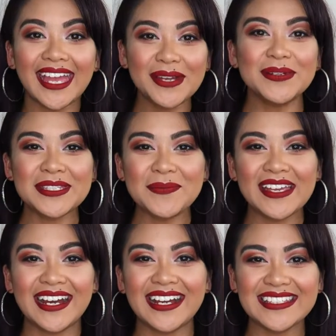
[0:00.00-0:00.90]
Hey, what's up
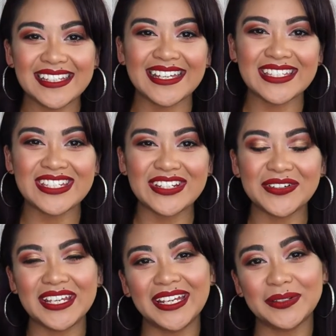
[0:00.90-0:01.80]
you guys? It's
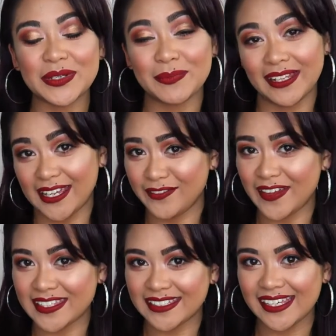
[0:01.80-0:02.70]
Judy here with My Life
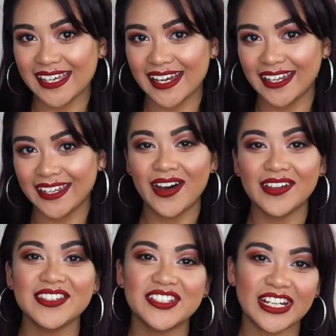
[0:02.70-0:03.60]
as Kikay.
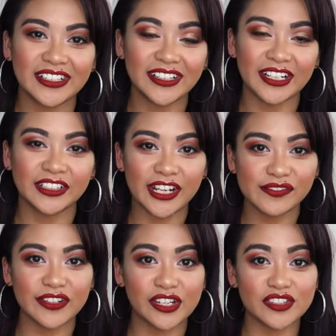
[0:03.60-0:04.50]
On this channel, I
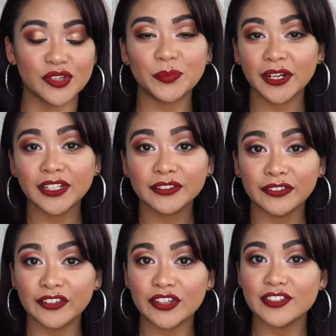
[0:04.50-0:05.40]
create videos on product
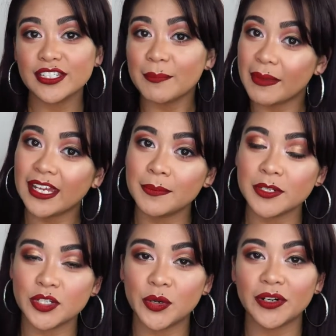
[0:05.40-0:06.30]
reviews, makeup
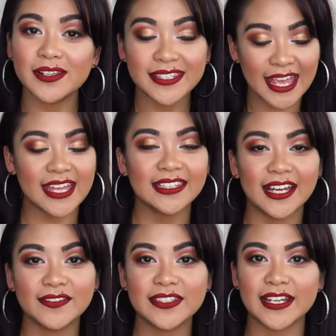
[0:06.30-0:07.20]
tutorials, and
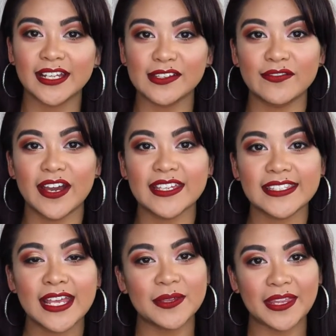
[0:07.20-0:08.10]
lifestyle advice
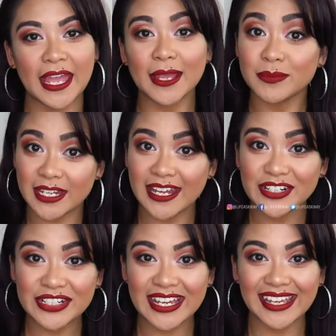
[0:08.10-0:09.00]
with the aim to
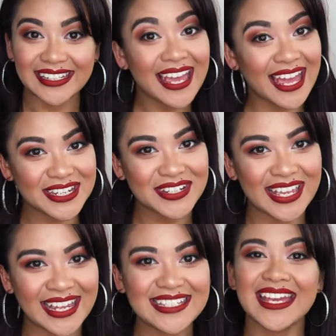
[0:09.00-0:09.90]
entertain,
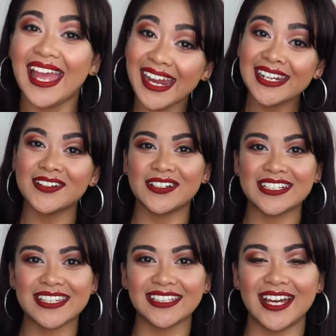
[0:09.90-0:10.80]
educate, and
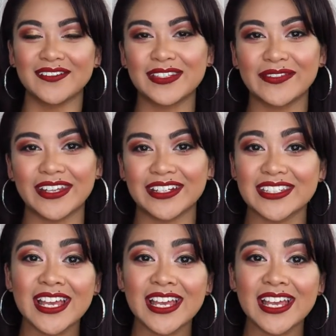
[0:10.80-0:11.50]
enrich the lives of others.